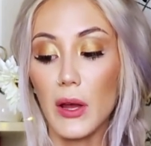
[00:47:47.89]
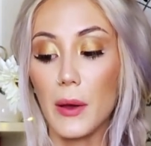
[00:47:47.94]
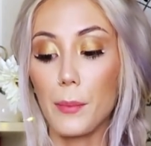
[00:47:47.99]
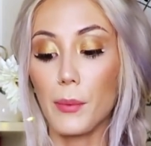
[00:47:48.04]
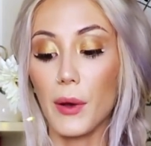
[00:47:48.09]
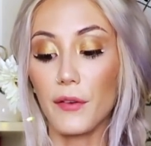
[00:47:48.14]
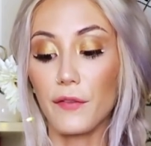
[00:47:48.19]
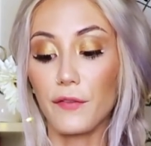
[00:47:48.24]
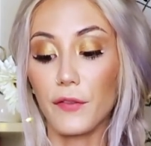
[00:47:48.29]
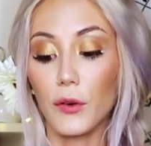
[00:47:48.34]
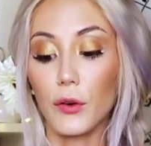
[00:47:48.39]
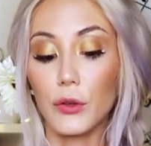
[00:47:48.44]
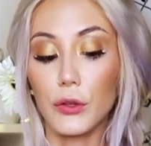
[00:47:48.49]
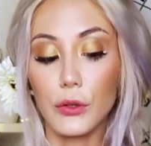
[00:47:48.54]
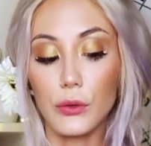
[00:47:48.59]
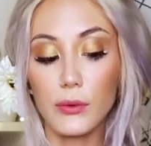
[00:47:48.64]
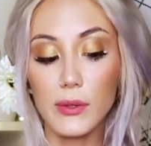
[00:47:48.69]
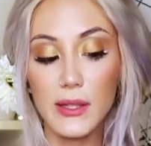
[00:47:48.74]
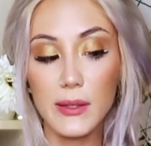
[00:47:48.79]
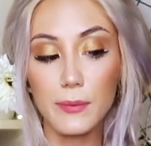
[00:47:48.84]
But for
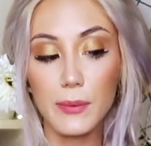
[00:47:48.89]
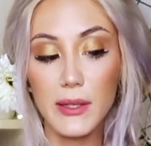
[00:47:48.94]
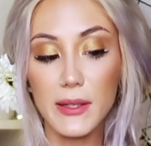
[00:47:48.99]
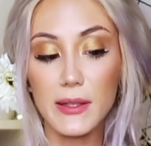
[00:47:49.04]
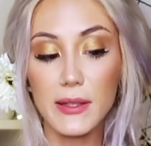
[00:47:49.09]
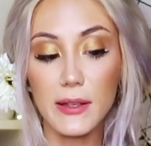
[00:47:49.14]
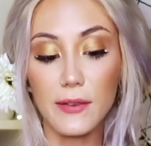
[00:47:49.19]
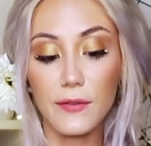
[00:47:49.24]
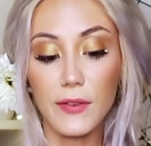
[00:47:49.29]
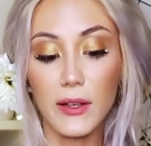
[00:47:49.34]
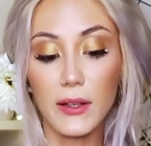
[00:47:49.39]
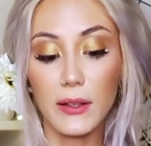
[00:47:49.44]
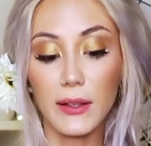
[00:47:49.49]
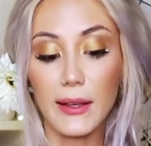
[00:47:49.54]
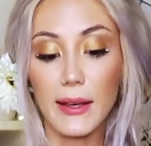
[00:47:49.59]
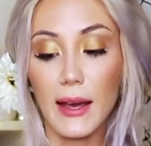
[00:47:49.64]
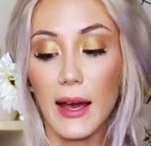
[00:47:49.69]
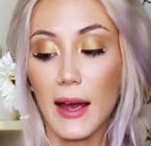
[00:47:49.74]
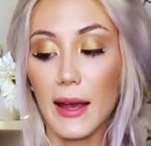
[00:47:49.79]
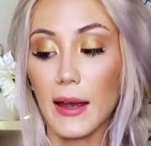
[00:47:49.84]
you
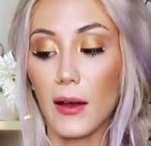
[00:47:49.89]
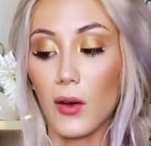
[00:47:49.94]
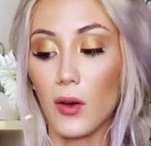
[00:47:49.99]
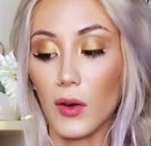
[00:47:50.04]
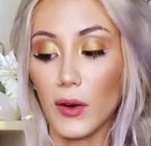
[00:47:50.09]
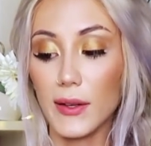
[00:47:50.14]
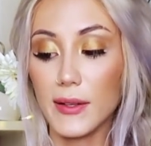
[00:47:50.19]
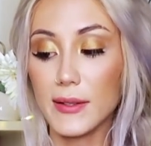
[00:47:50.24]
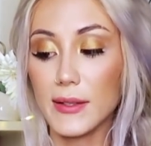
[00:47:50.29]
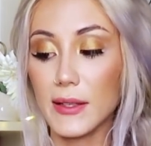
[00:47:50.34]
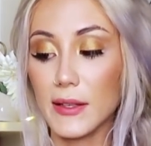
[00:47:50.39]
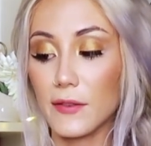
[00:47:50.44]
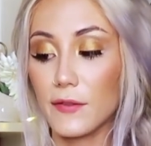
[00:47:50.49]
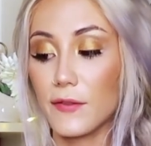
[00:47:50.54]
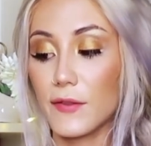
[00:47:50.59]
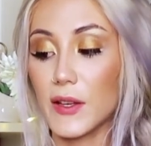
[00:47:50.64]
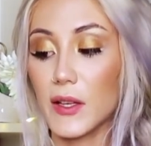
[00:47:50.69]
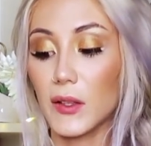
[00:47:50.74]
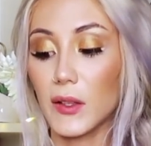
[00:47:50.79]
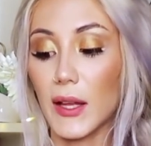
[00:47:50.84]
specifically, I honestly
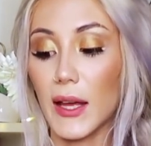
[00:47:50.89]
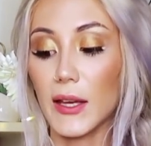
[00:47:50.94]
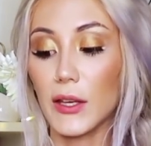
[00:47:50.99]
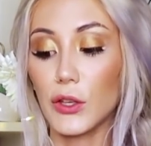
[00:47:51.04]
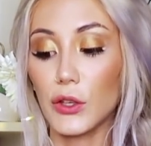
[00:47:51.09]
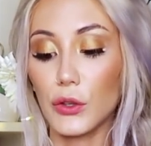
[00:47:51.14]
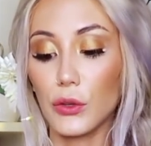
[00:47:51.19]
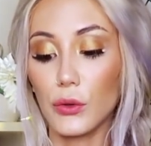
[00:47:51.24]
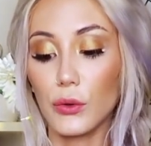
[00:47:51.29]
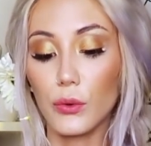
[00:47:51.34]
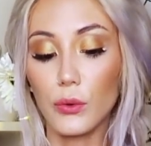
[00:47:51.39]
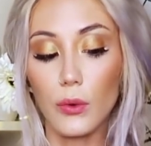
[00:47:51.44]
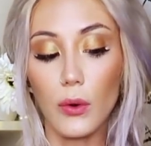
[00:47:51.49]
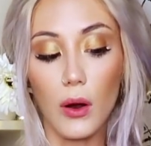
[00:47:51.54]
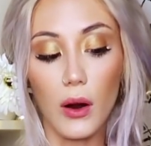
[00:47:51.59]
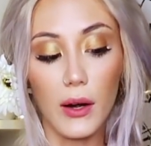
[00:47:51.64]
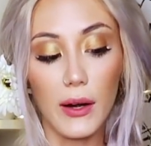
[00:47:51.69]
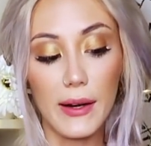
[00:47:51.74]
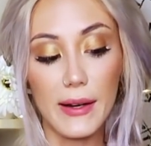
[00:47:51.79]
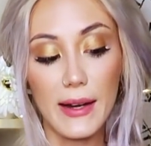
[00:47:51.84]
feel like you
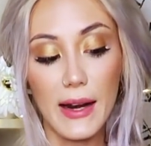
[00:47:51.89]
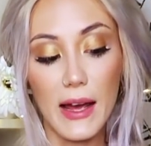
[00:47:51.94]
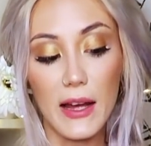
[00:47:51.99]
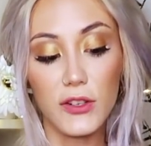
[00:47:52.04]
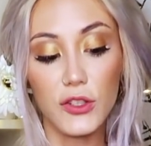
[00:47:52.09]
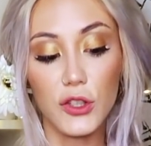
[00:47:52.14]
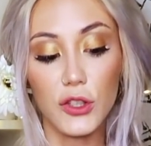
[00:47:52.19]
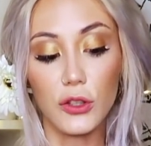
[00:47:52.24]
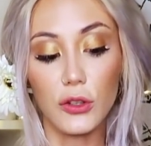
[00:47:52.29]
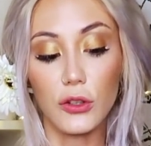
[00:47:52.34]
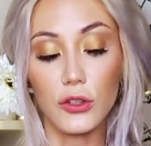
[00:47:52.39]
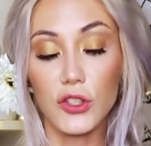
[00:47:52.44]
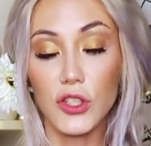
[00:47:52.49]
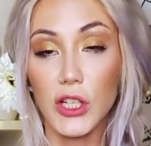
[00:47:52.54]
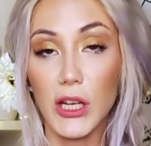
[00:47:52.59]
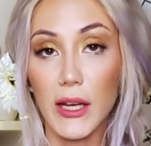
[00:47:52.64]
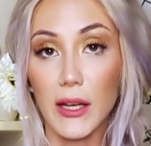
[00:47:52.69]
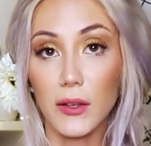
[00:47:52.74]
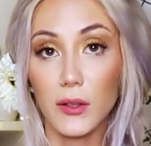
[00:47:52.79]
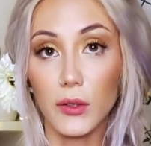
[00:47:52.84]
are a natural
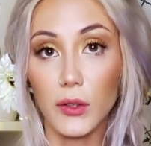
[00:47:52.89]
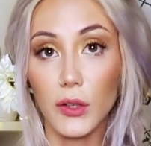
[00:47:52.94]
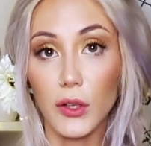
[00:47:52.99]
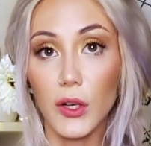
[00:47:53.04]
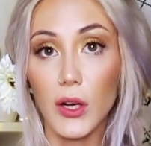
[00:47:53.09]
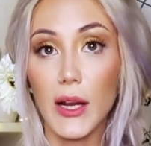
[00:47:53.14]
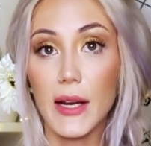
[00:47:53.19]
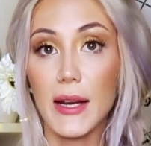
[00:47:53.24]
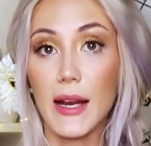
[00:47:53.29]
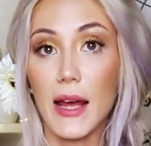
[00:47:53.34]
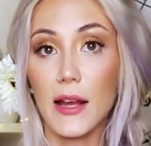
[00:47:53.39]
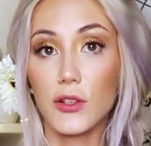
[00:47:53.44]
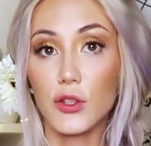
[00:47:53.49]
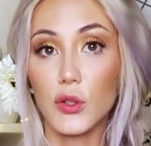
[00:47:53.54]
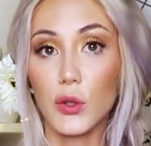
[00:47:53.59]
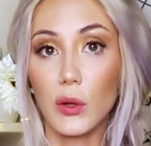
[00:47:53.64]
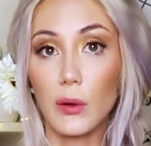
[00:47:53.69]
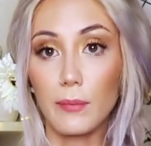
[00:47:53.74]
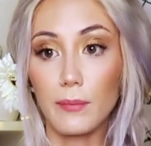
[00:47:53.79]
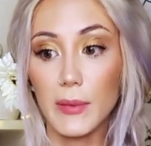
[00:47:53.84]
channeler, a
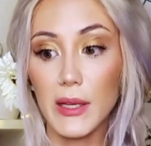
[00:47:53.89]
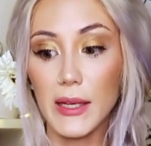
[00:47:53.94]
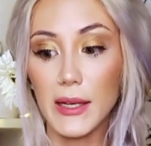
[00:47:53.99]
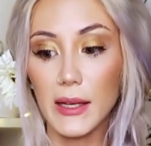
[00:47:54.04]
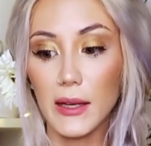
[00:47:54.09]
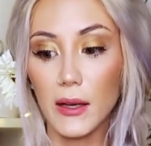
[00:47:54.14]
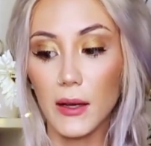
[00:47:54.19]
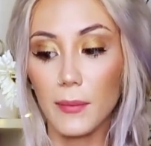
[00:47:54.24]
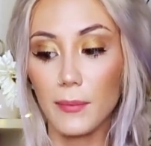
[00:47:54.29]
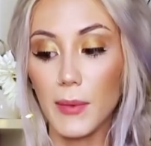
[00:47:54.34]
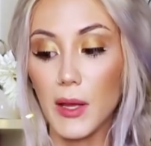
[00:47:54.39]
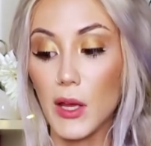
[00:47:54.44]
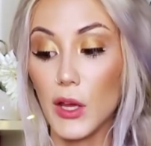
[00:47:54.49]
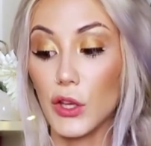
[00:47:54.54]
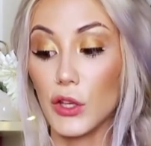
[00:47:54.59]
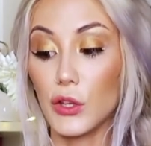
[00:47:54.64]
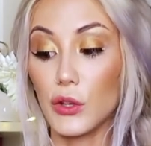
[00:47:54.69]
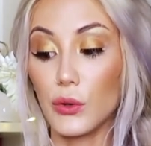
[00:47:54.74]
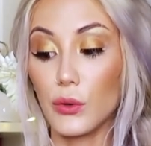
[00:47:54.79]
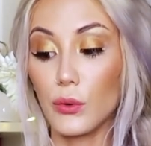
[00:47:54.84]
natural medium.
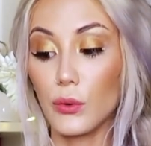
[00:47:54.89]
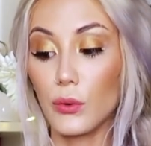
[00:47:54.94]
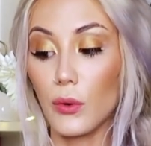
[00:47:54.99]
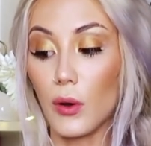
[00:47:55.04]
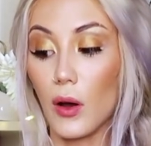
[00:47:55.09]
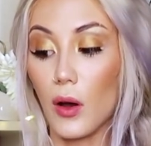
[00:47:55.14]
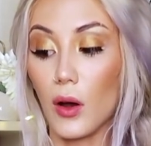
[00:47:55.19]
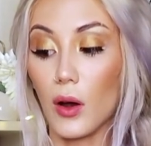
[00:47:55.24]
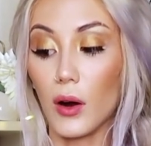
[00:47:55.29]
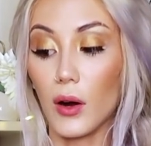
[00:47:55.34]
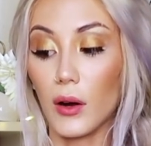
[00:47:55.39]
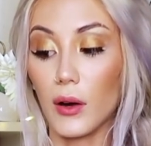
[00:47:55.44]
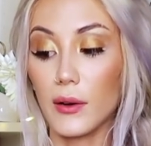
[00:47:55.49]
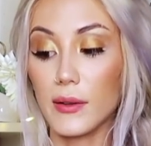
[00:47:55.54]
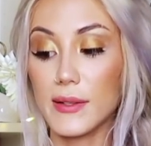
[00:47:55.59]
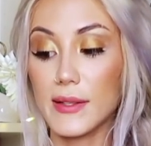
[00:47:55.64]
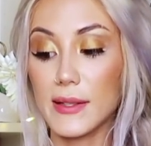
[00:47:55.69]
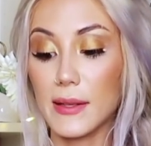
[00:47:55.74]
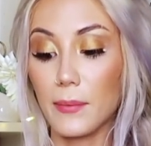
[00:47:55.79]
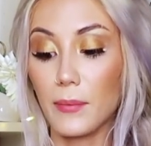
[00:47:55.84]
You are
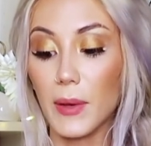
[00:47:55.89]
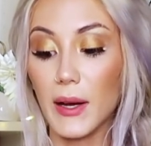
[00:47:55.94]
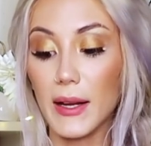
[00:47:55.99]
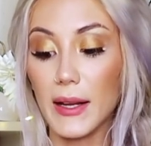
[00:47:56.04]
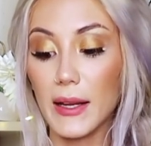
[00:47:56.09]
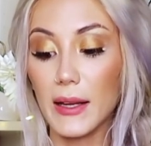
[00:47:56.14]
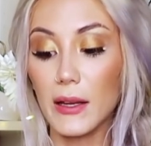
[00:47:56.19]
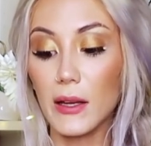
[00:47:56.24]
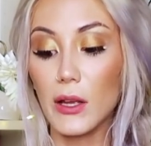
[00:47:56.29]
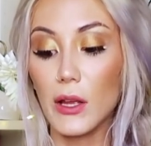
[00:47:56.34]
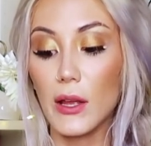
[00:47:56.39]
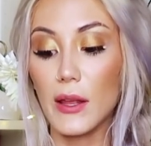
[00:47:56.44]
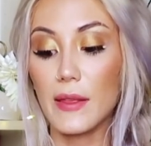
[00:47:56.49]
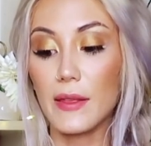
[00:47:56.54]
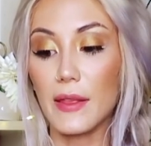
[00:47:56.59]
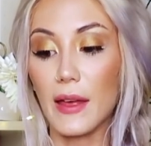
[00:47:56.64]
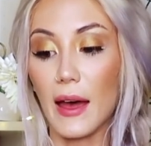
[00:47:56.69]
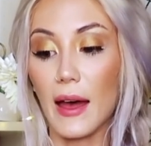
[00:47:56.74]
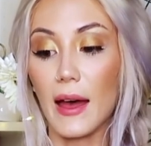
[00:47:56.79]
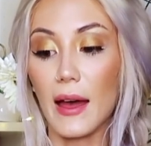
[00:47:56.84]
somebody
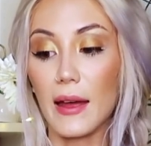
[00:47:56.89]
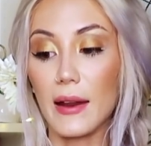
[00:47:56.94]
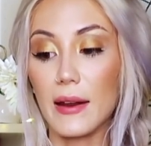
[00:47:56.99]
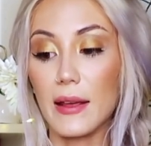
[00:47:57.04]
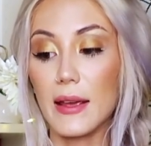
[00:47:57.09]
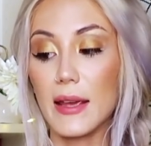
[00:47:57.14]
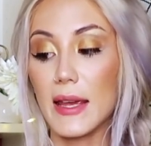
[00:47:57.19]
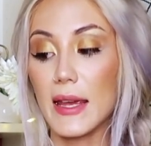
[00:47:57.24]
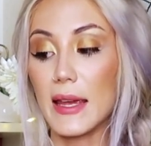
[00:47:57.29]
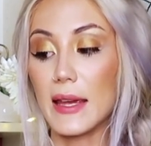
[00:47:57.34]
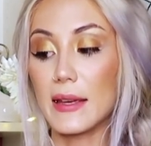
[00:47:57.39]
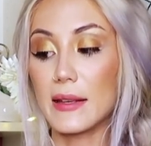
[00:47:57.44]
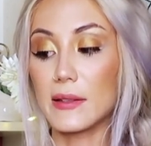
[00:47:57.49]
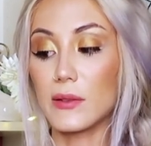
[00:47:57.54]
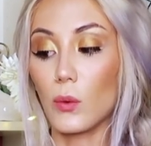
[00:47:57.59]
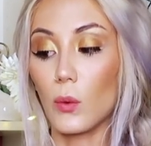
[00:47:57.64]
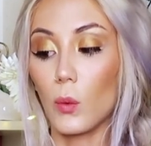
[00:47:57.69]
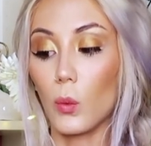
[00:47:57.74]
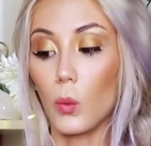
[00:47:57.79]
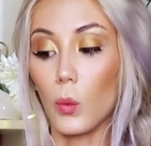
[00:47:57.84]
that is
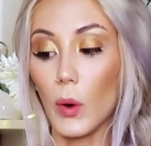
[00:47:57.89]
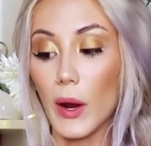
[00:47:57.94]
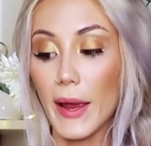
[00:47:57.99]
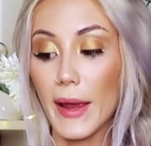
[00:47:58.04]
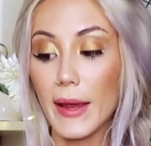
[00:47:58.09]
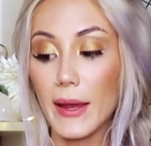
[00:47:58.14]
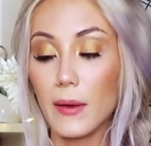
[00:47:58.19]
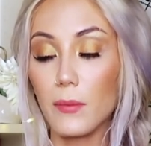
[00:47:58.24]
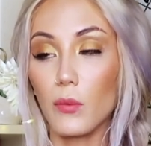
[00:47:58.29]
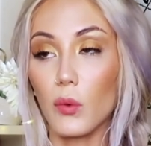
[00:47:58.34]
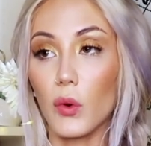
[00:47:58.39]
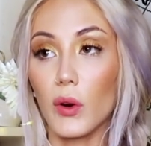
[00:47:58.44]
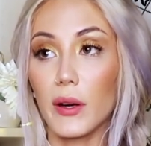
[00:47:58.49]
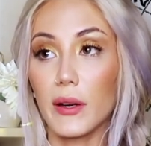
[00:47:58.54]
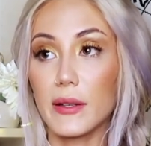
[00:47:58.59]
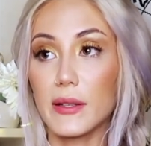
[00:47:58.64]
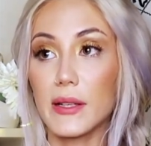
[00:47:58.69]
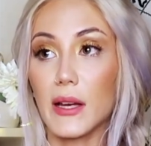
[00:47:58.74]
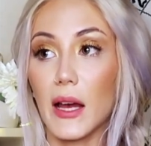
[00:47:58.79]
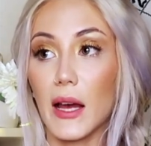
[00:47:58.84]
way more
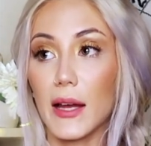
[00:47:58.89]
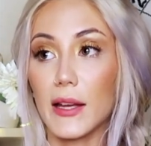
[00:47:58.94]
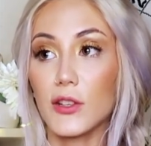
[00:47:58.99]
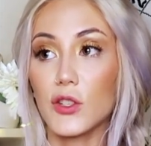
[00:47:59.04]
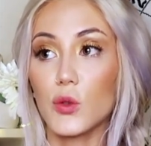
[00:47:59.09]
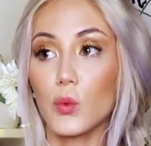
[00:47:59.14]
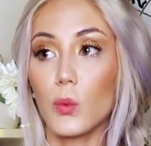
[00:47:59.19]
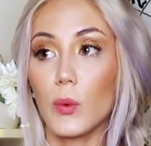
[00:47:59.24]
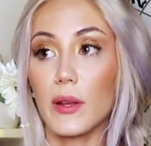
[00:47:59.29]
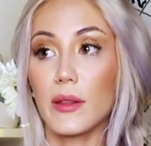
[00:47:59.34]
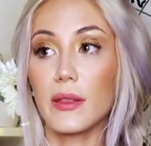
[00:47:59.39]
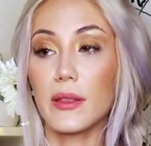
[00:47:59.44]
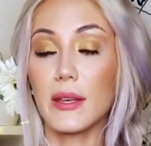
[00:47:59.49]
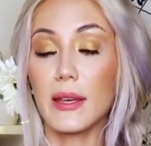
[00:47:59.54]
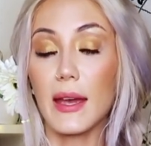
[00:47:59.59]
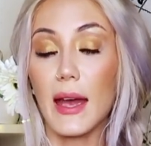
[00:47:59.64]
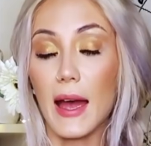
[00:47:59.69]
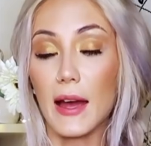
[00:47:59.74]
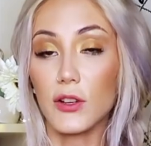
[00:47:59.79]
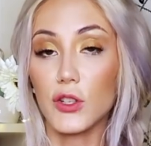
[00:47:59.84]
in touch with
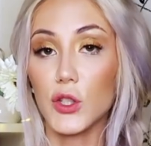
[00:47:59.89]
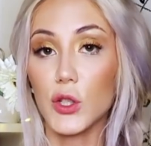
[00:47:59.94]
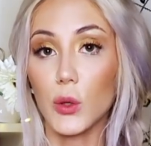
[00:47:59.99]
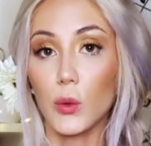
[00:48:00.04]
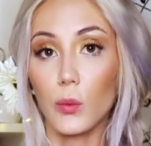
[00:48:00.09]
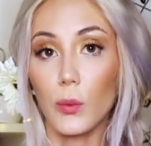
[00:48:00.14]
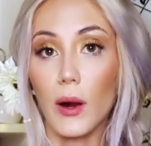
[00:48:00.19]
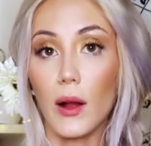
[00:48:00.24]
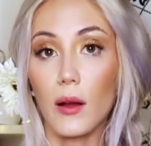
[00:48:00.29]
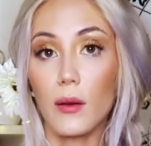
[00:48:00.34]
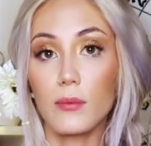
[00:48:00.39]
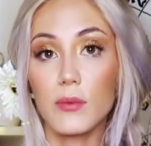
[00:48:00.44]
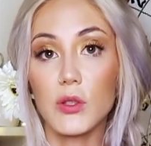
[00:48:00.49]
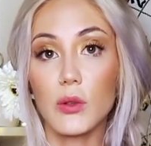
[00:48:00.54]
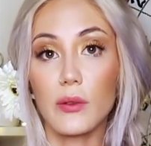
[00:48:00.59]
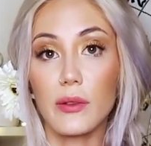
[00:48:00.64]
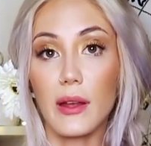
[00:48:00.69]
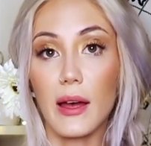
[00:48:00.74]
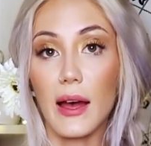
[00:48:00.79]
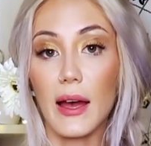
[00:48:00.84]
the astral realms
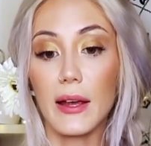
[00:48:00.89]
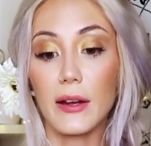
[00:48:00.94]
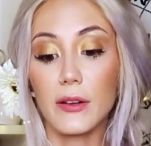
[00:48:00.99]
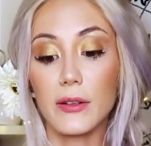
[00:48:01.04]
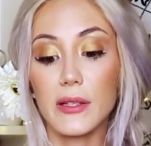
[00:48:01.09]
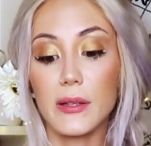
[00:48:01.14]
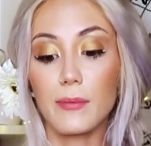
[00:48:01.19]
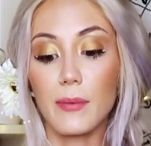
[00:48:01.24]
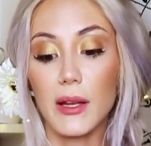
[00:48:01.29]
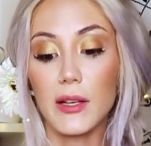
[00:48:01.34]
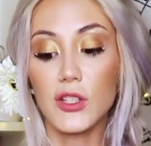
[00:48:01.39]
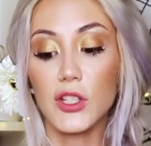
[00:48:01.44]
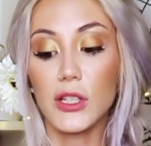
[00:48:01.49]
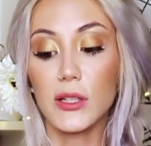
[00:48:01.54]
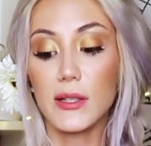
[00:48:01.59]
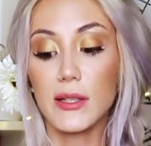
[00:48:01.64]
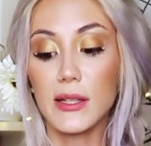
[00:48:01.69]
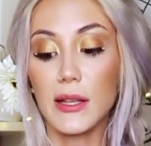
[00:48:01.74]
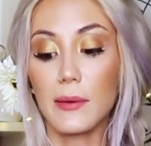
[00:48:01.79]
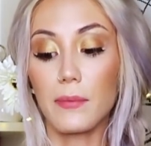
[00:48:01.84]
or the higher
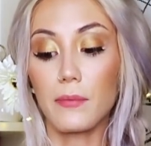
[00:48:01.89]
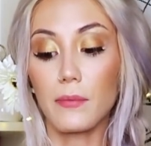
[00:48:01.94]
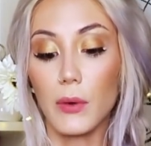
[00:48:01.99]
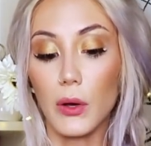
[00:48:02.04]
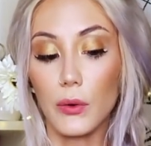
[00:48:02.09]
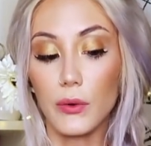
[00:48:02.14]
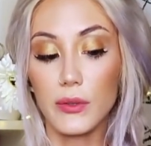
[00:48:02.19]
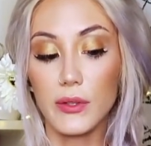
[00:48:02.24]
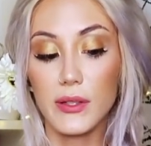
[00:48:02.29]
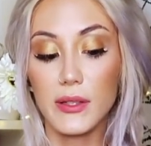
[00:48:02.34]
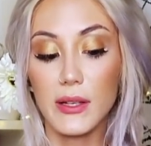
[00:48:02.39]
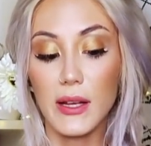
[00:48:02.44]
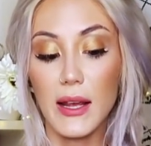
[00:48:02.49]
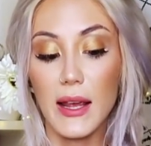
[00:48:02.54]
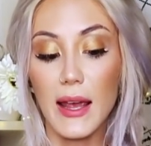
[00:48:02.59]
dimensions than most.